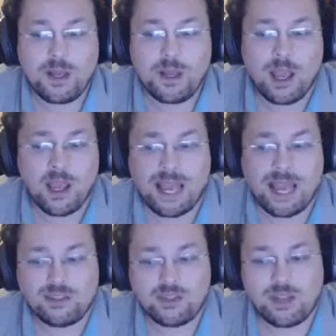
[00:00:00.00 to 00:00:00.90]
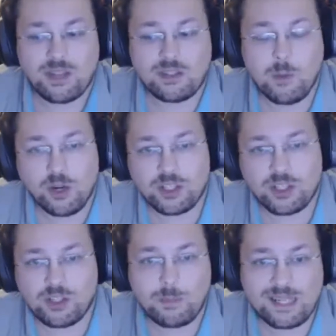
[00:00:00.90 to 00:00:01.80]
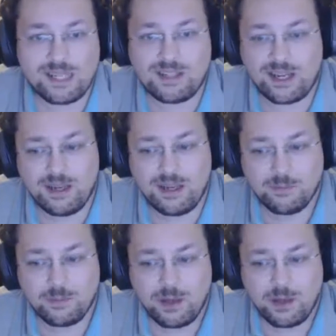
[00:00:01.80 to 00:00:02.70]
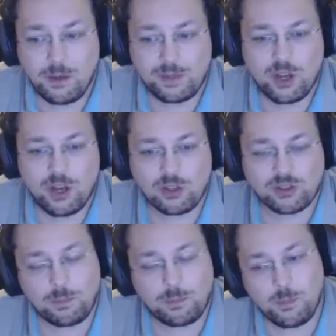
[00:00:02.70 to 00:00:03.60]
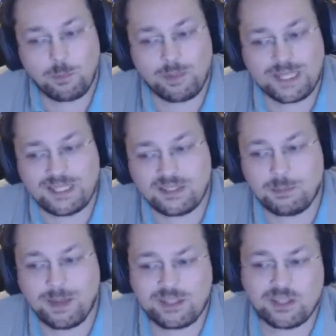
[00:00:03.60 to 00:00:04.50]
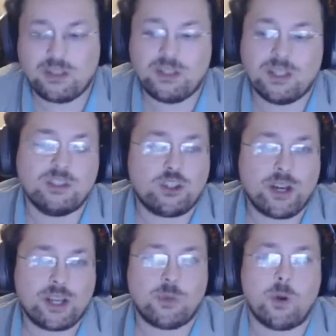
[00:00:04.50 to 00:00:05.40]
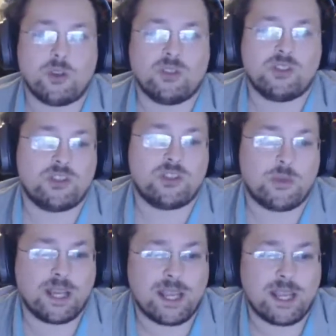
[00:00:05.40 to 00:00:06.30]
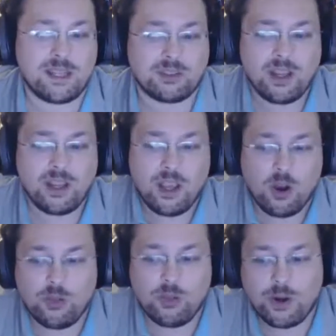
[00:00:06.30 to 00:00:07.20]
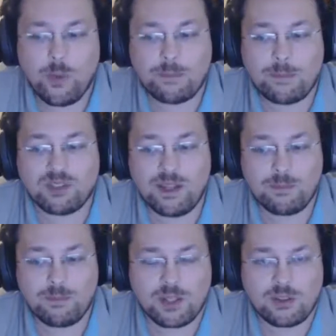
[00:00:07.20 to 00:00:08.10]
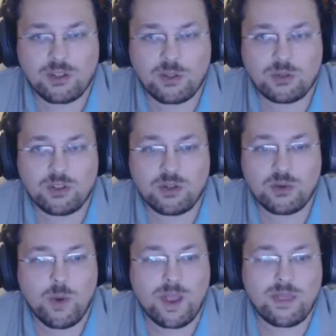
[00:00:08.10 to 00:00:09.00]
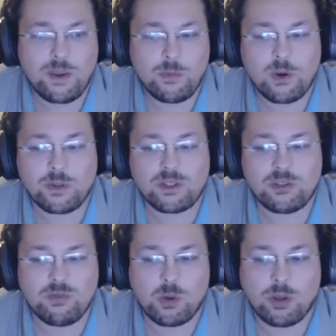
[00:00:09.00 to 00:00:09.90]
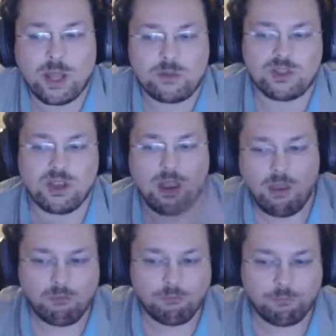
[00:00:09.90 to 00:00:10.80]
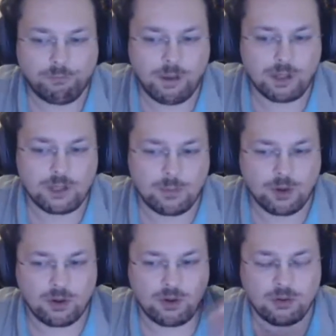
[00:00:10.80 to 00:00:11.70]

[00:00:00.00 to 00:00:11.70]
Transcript: had to admonish BT, because what BT's magical little trick was doing is on their website that told you when they were going to roll out fibre,